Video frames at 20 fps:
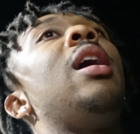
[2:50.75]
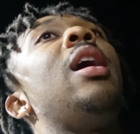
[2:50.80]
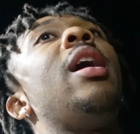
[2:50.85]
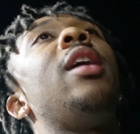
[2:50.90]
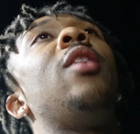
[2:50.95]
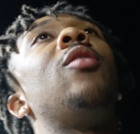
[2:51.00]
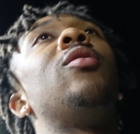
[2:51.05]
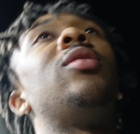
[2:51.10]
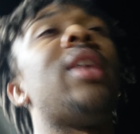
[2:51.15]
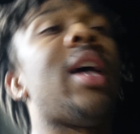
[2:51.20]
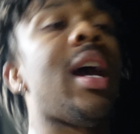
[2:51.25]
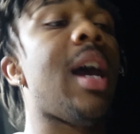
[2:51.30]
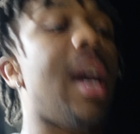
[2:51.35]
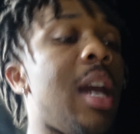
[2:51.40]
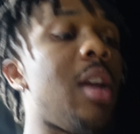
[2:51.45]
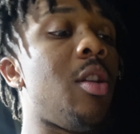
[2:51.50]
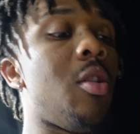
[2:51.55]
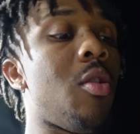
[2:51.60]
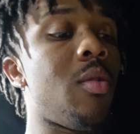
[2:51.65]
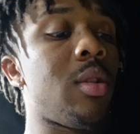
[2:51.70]
I ain't gonna say I
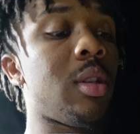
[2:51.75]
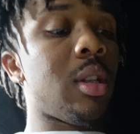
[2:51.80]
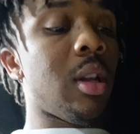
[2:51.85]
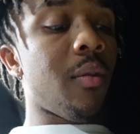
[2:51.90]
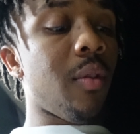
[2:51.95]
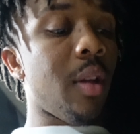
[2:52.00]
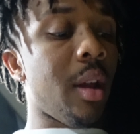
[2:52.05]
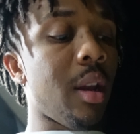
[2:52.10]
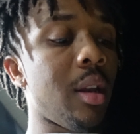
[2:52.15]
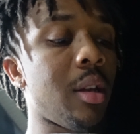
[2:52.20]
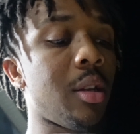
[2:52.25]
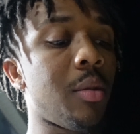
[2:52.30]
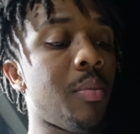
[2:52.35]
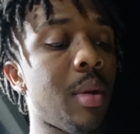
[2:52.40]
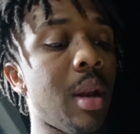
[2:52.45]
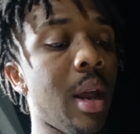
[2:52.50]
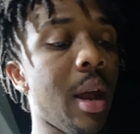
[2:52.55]
hate doing stuff like this, but